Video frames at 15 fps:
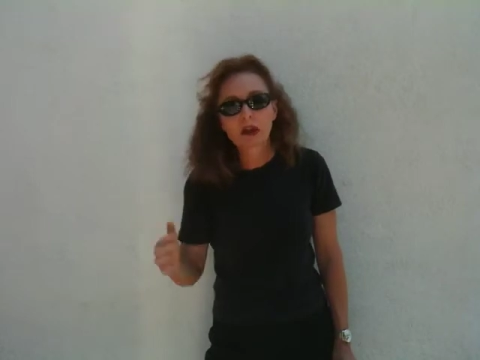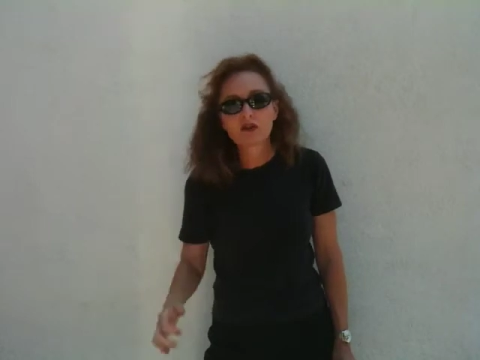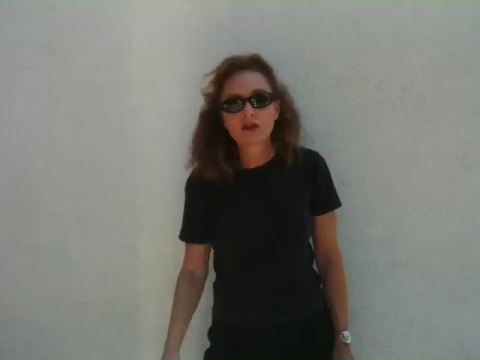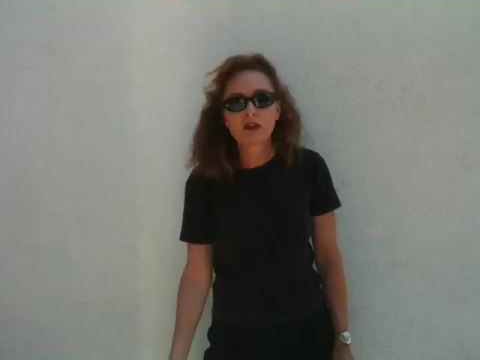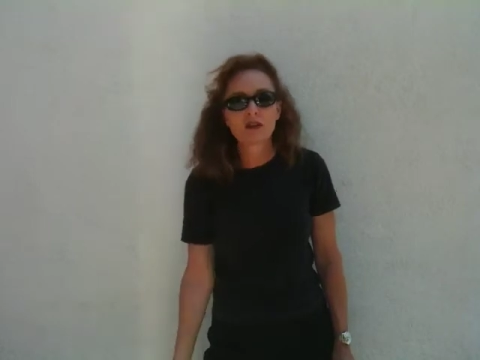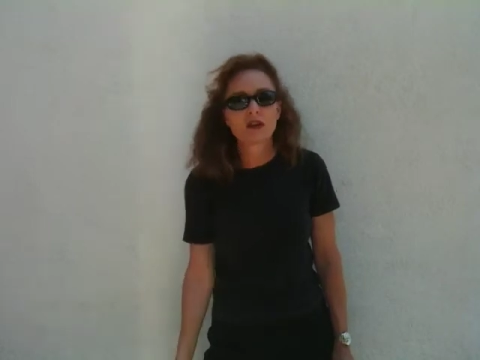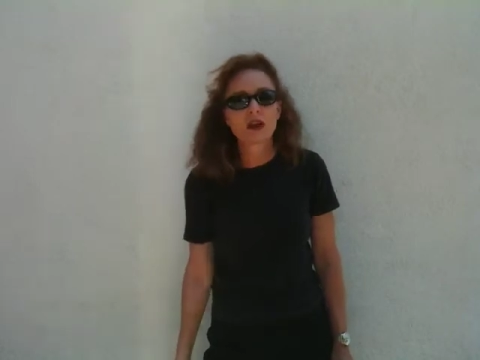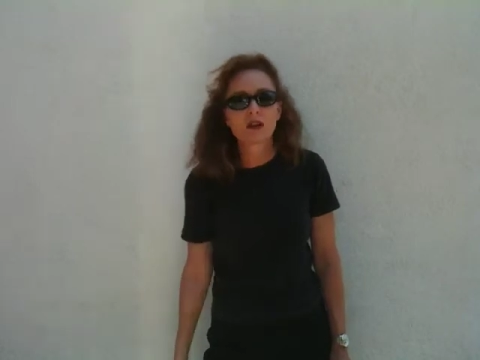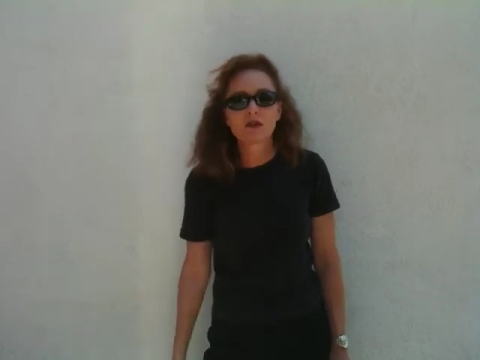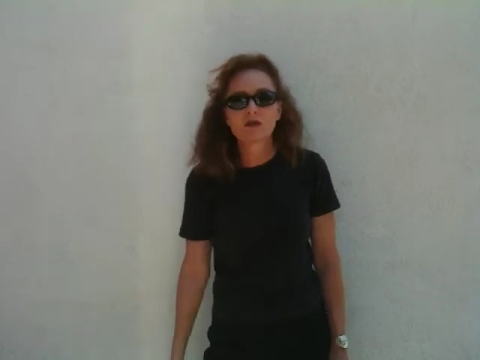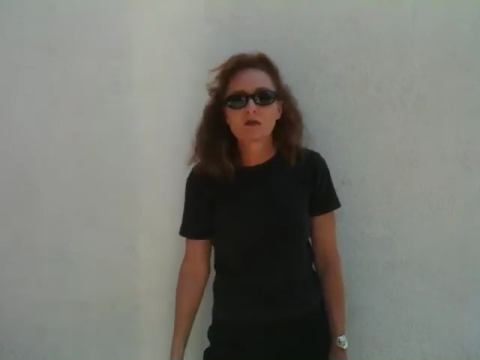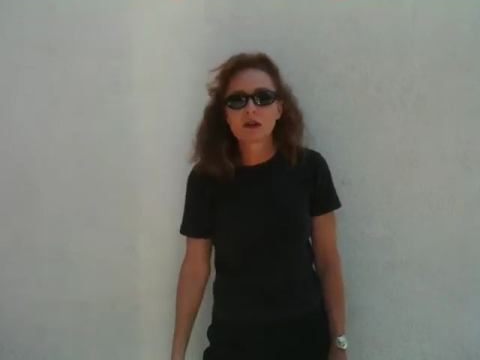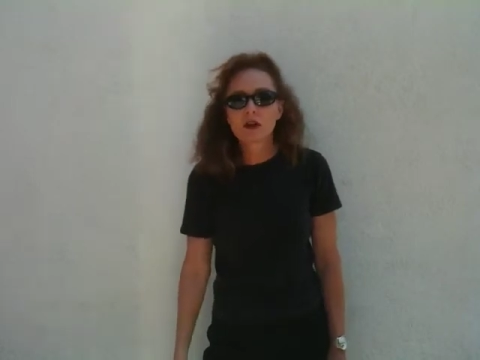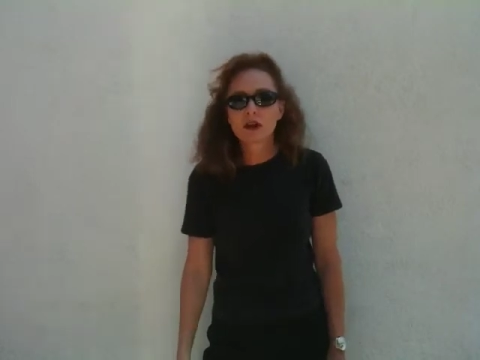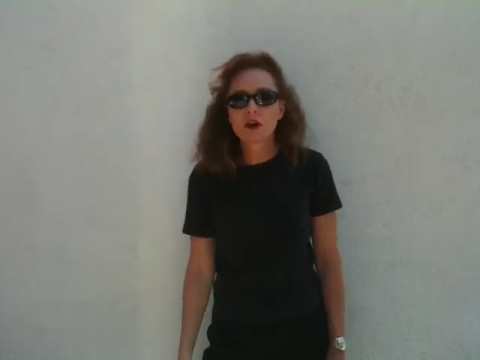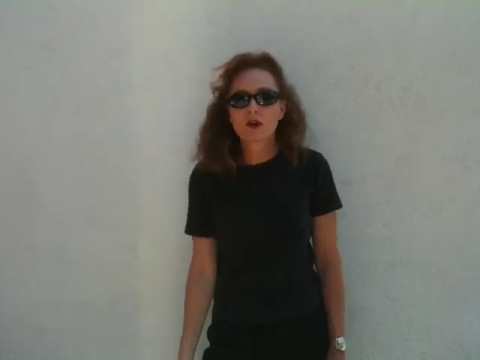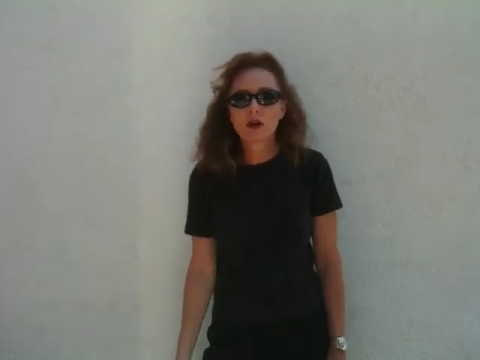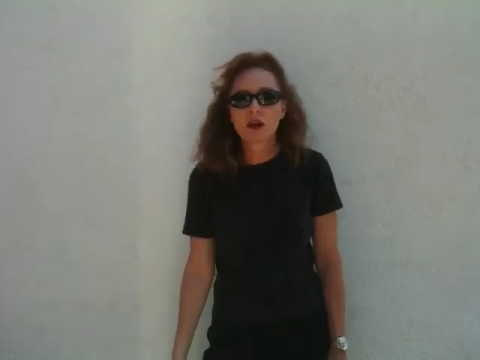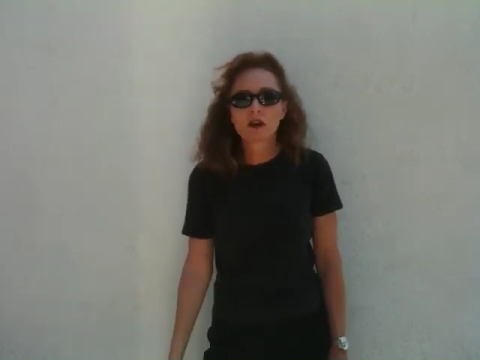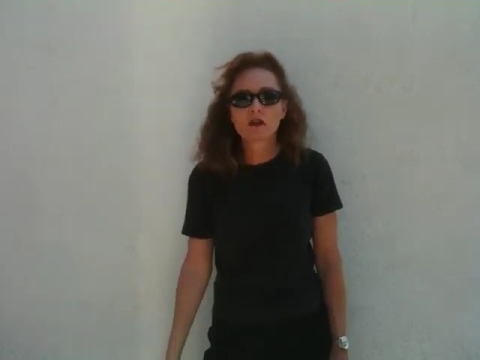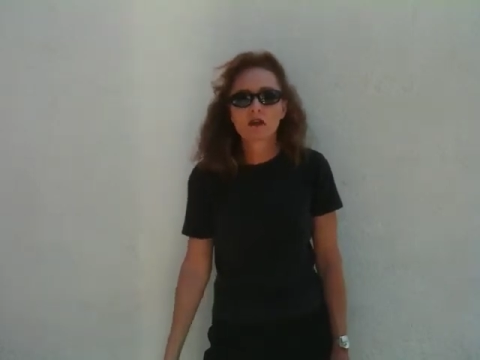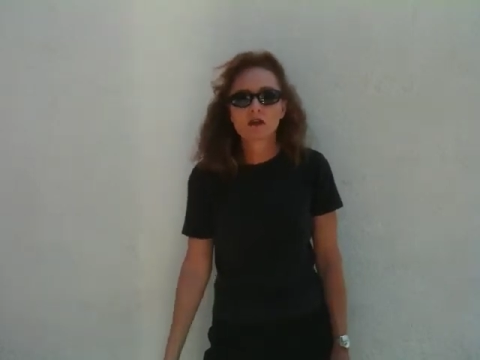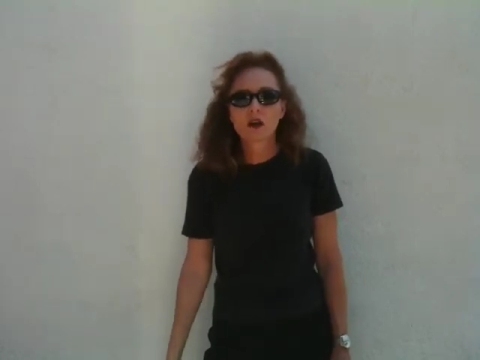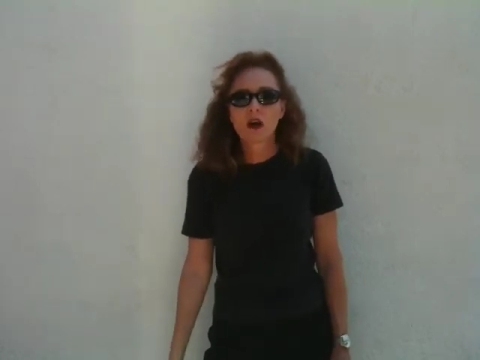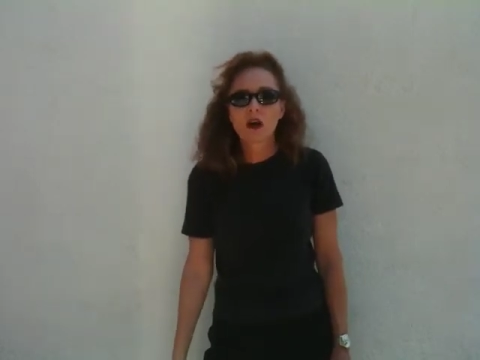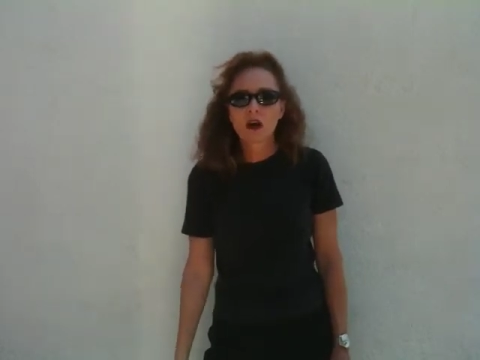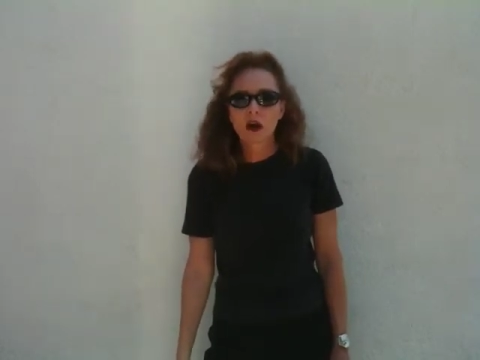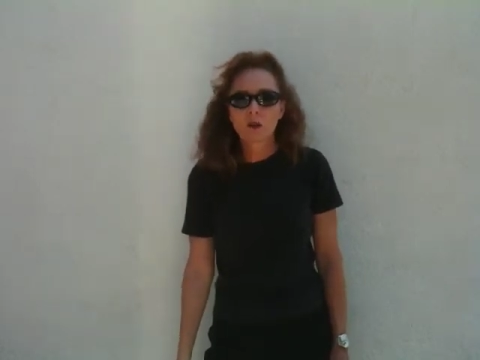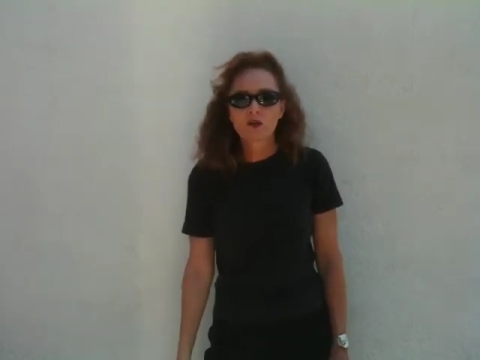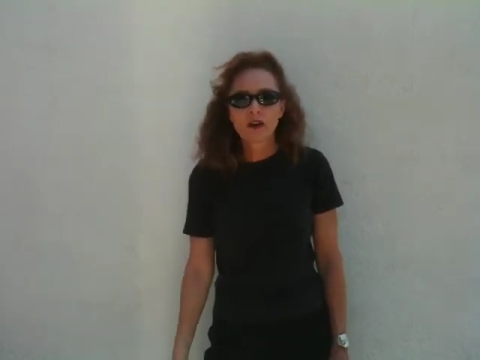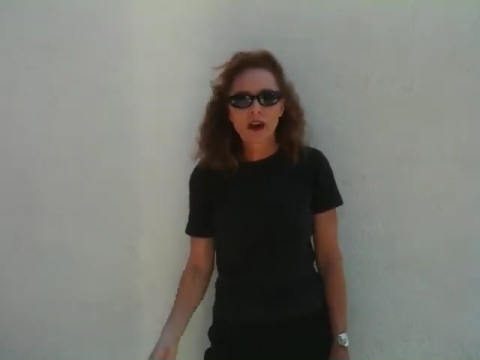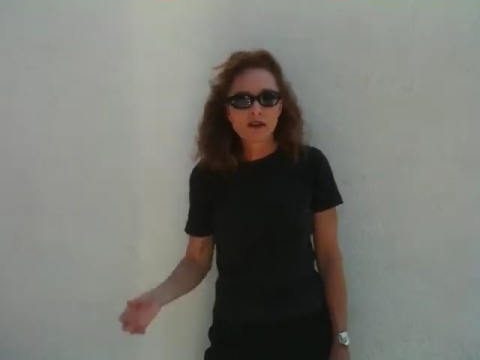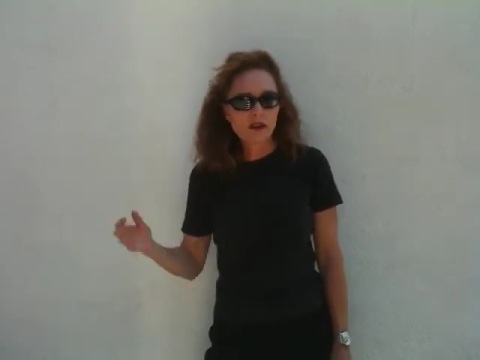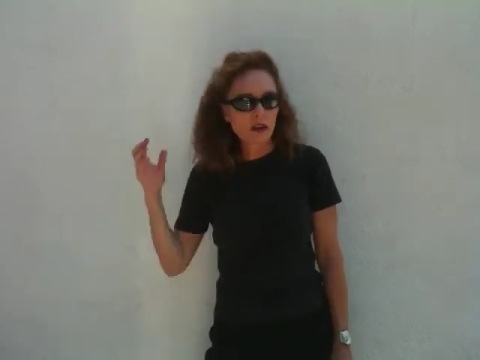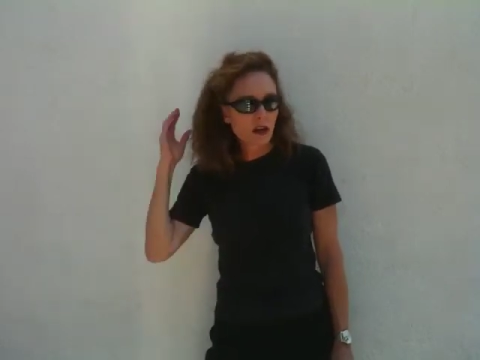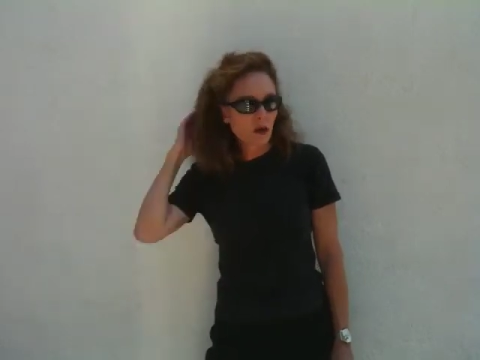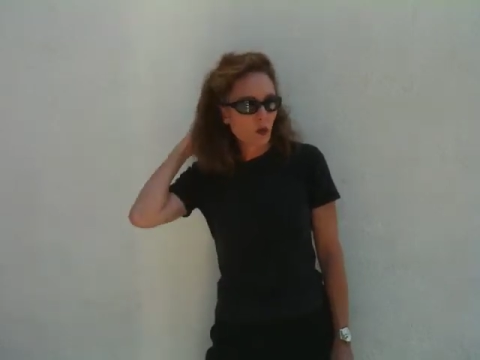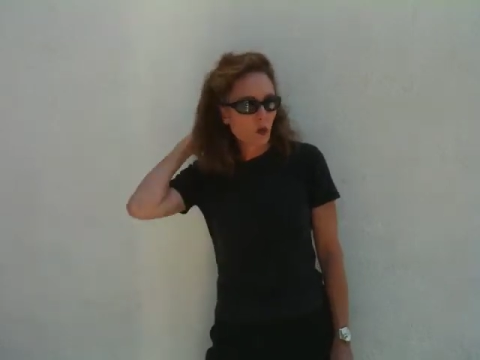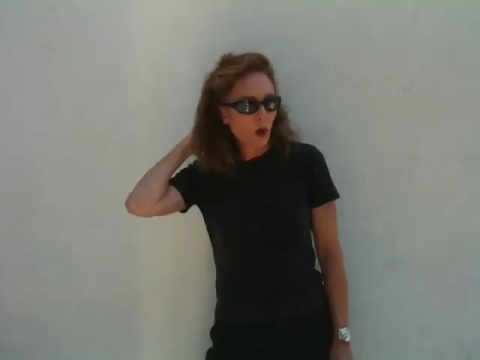mentioned in the other video is I'm trying to get it